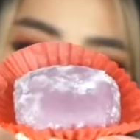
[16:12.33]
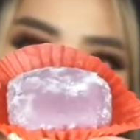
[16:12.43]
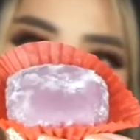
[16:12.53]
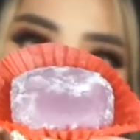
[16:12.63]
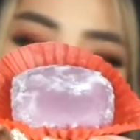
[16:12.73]

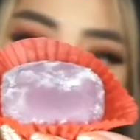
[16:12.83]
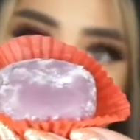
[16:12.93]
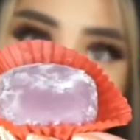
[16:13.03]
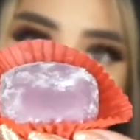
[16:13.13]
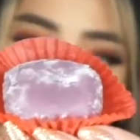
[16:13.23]
filled with
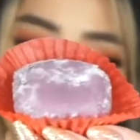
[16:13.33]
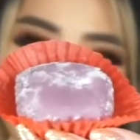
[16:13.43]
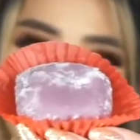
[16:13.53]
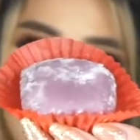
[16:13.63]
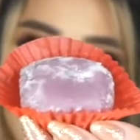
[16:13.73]
red bean,
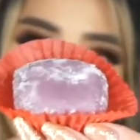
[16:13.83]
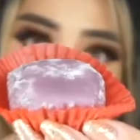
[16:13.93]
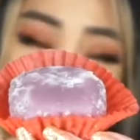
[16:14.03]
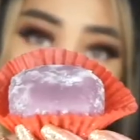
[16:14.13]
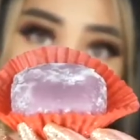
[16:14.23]
I think it's
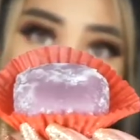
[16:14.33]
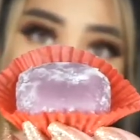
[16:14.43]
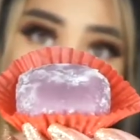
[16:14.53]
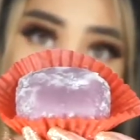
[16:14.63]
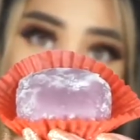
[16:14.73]
filled
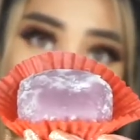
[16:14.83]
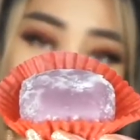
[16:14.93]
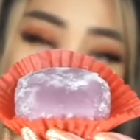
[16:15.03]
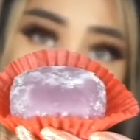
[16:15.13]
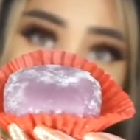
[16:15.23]
with more
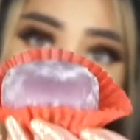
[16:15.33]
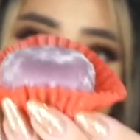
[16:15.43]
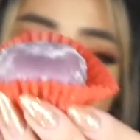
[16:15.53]
ube.